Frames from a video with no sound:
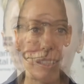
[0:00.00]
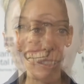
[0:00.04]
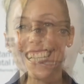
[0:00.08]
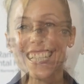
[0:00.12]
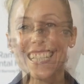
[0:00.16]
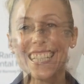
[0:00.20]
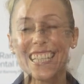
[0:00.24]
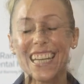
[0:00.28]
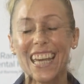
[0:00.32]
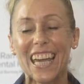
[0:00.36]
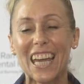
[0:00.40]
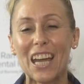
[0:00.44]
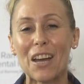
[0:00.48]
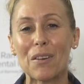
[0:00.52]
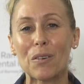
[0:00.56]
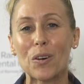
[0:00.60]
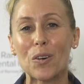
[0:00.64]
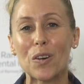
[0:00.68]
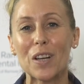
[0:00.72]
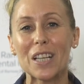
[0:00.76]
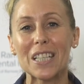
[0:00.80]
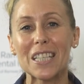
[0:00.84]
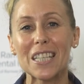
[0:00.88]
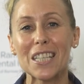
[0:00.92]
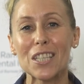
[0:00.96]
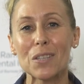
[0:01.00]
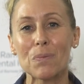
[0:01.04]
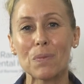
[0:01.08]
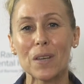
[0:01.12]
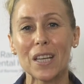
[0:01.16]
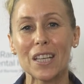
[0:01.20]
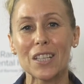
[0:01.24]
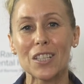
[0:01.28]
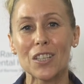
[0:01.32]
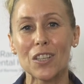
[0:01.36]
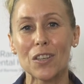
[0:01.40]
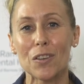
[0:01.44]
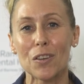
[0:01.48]
Today I'm going to
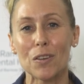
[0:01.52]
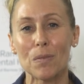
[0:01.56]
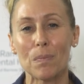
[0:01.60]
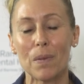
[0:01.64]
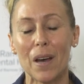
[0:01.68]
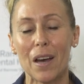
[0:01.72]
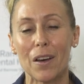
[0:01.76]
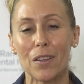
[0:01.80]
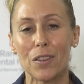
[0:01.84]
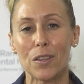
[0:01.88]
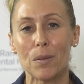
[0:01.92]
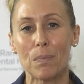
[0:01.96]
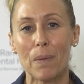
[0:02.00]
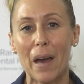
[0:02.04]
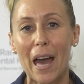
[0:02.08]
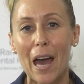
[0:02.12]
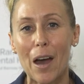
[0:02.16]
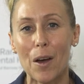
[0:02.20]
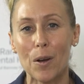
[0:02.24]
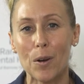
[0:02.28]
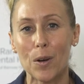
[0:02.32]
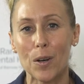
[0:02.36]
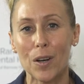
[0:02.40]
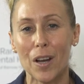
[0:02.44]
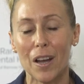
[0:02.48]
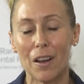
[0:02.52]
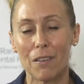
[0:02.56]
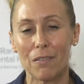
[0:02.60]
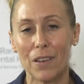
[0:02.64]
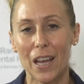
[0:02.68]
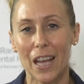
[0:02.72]
speak to you about the power of